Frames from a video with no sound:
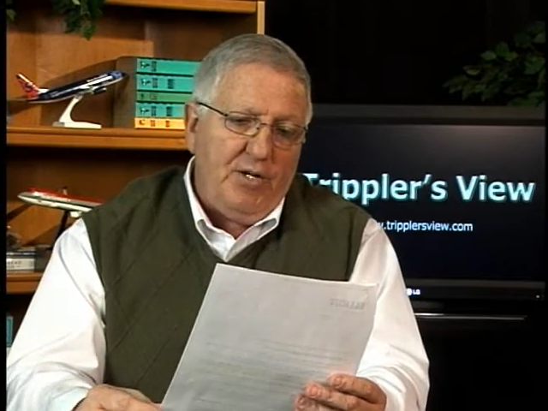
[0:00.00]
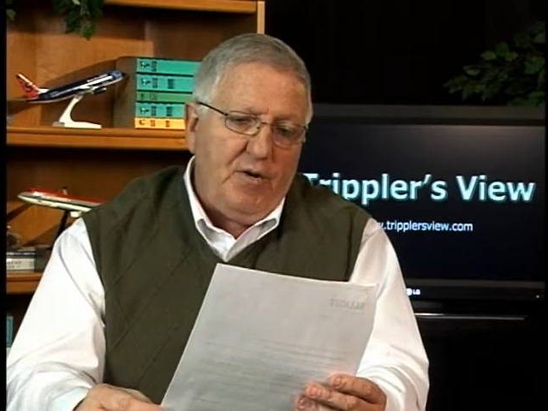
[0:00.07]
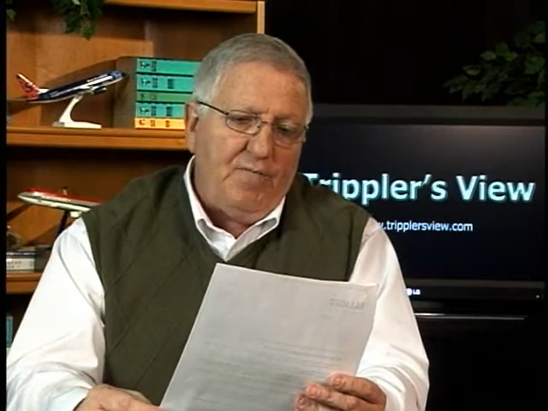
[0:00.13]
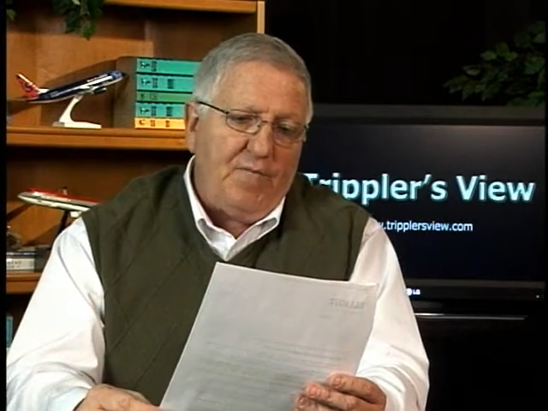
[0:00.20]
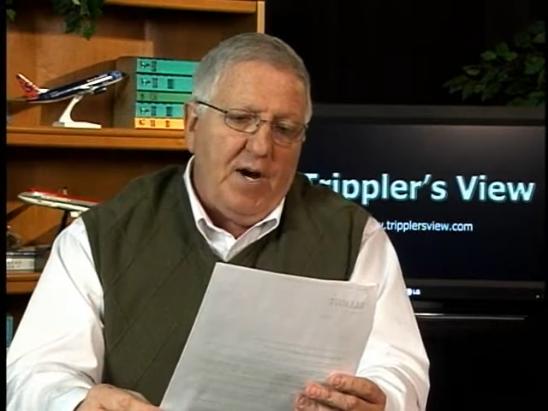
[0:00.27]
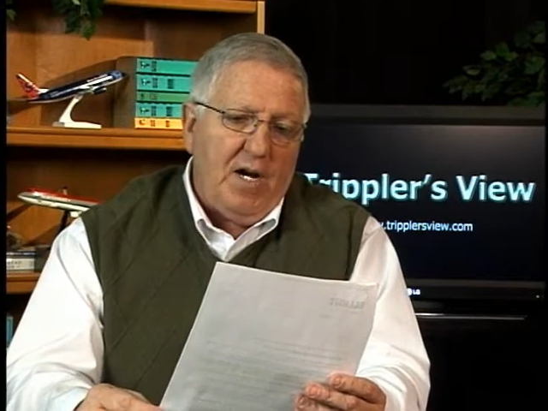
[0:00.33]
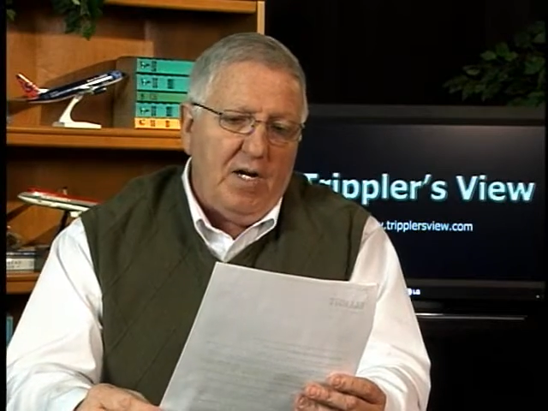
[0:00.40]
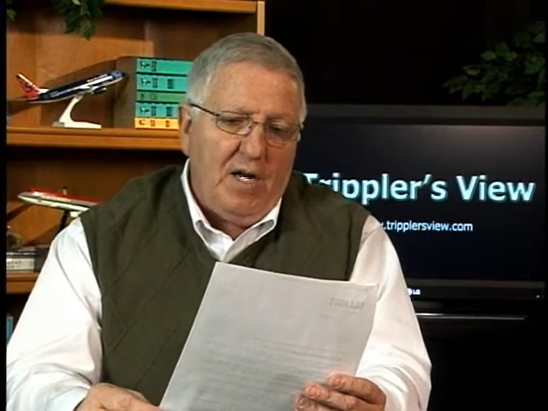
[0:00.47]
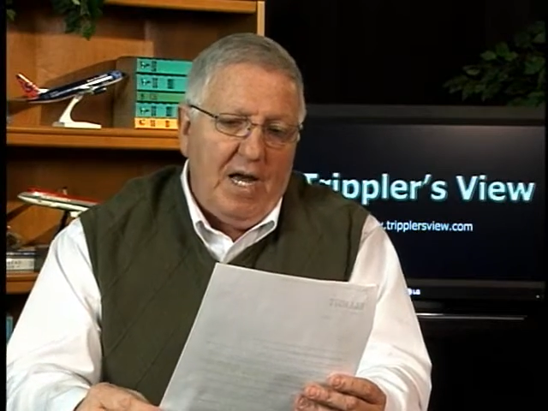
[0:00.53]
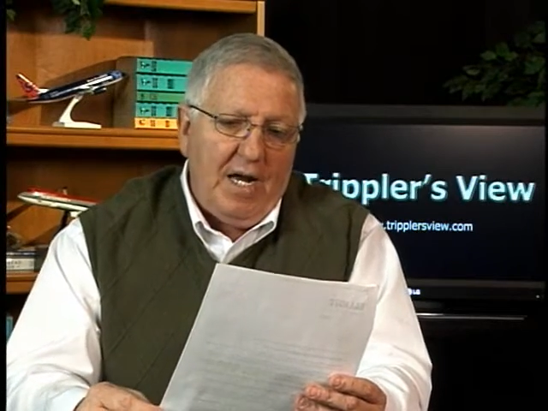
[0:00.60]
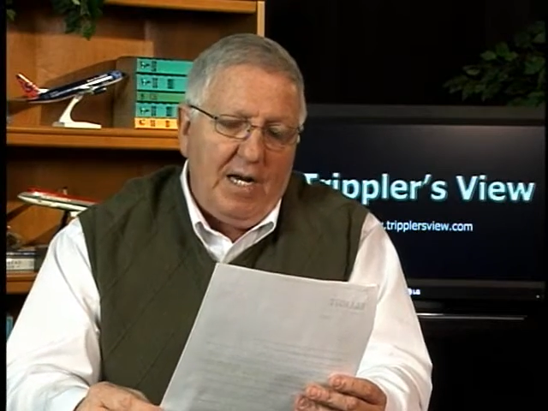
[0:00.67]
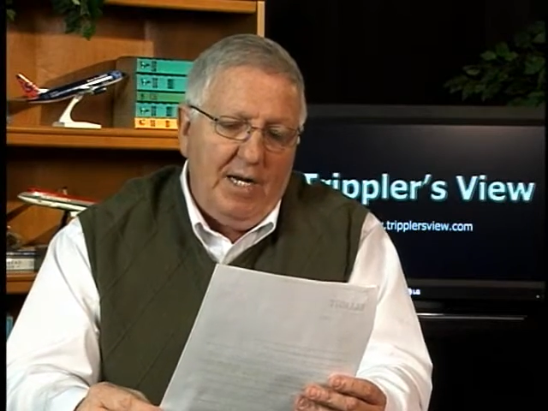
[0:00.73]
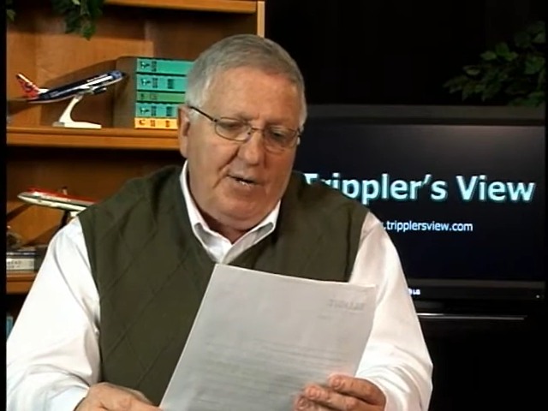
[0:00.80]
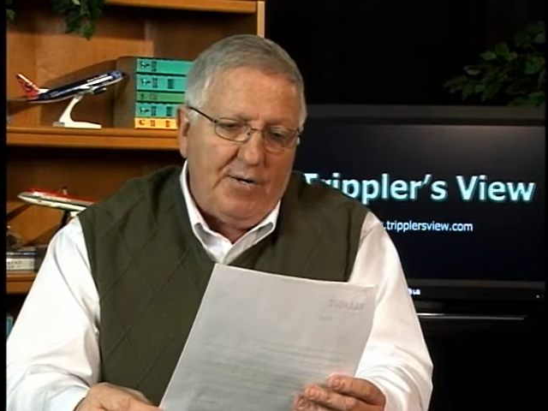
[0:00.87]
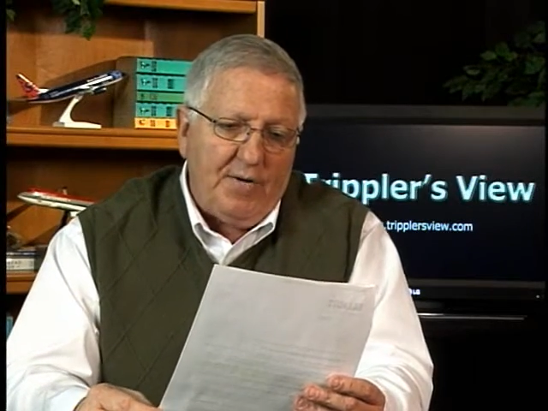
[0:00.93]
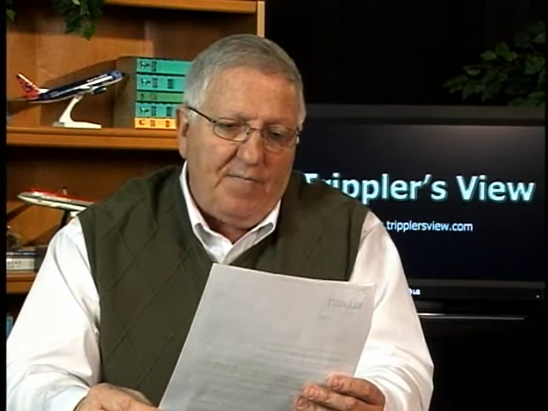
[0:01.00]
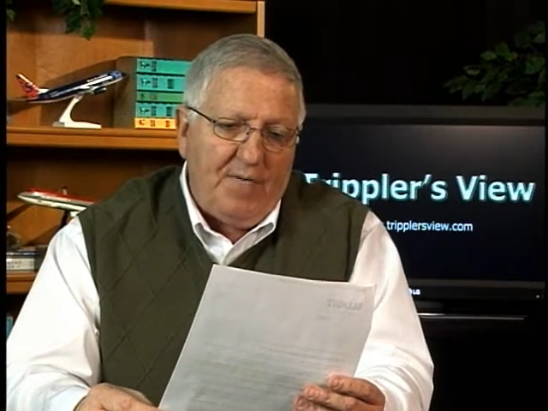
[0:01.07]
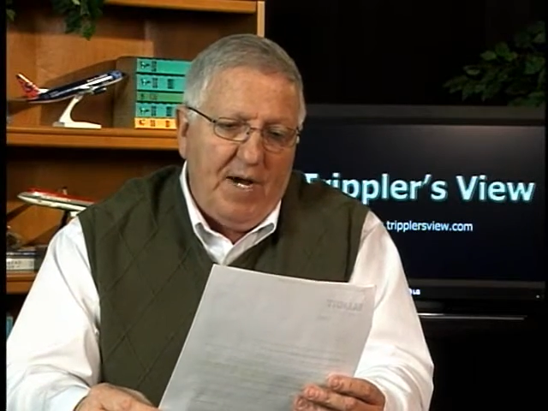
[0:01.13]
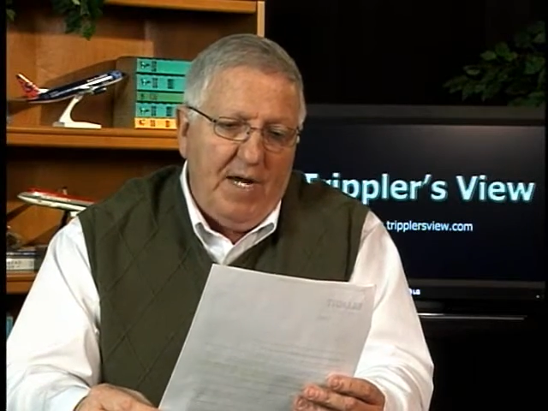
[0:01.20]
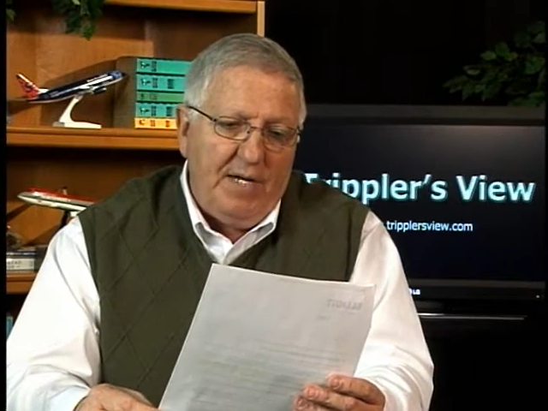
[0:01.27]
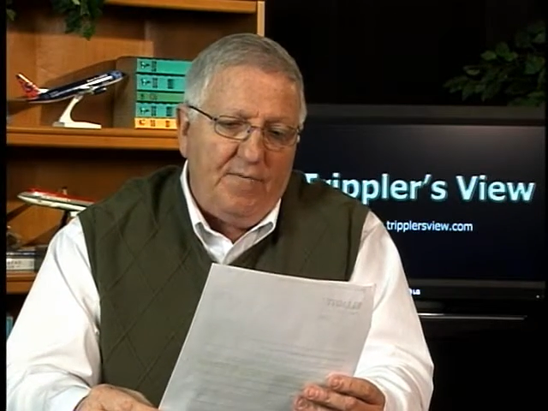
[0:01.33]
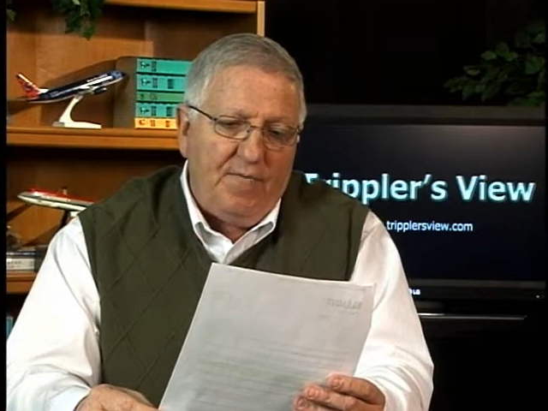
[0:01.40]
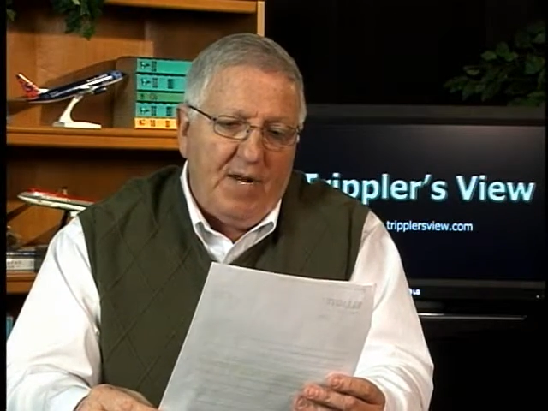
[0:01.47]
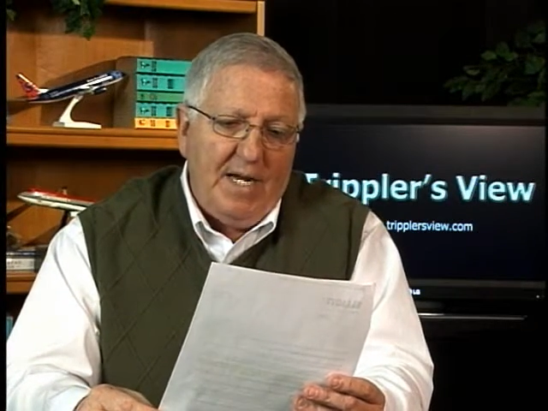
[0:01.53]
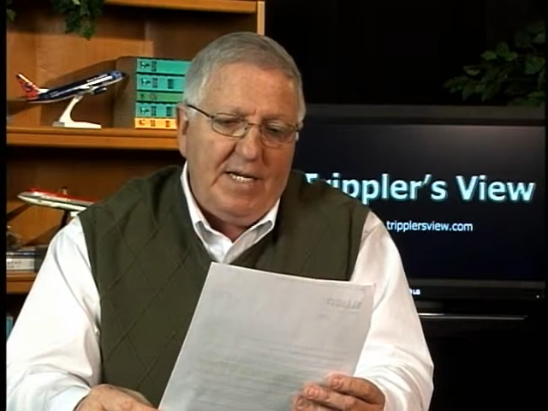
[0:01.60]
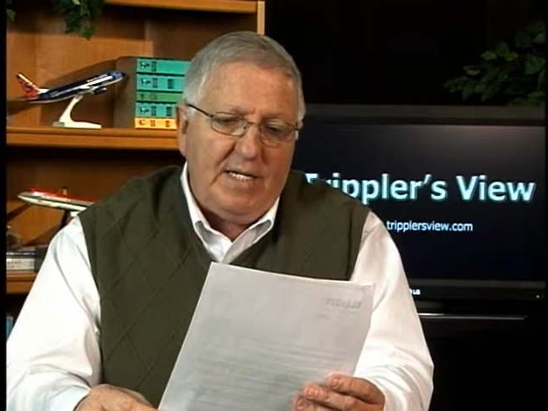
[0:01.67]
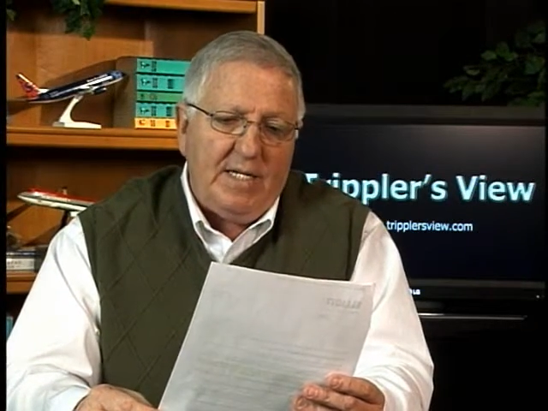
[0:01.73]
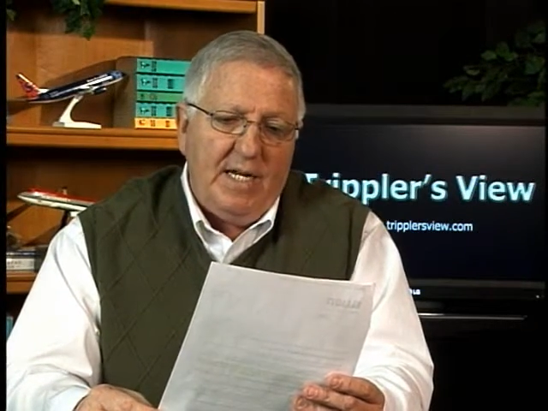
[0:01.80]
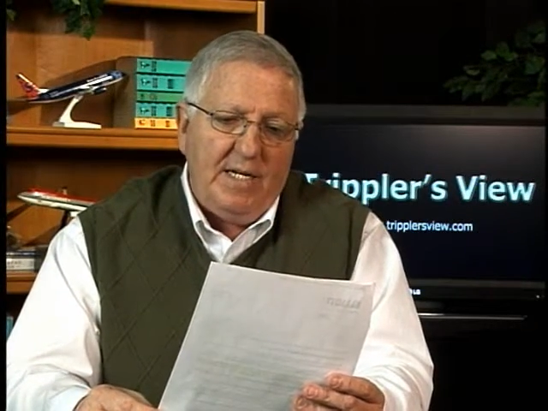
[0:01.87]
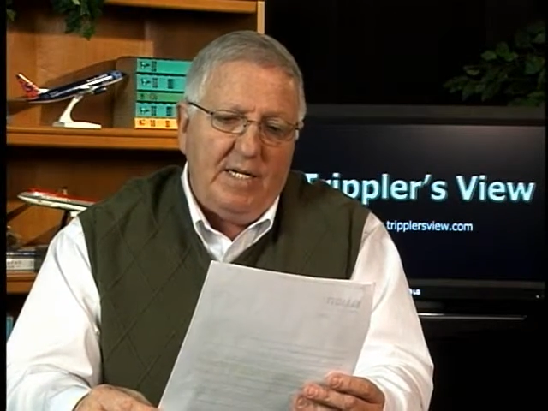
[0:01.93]
you're far likelier to find flight
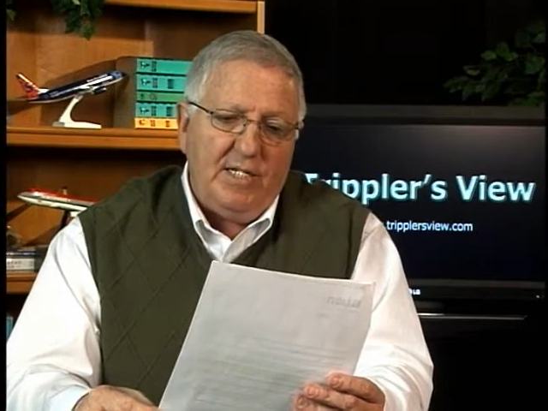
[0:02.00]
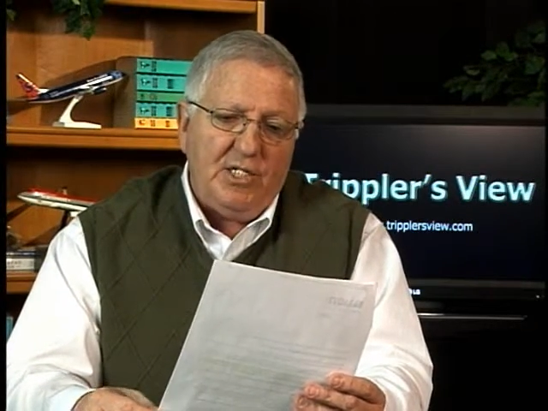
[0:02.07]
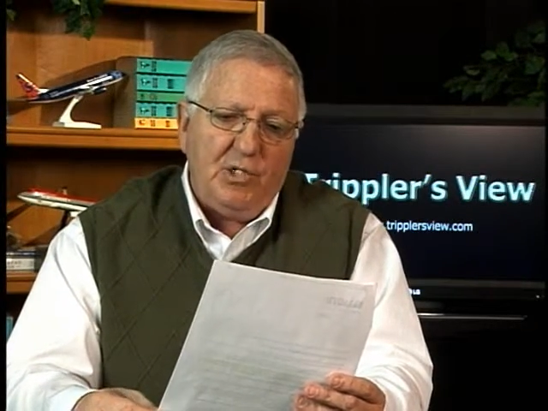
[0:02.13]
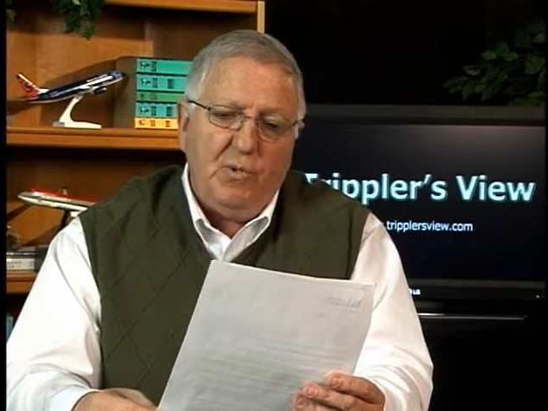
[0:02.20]
attendants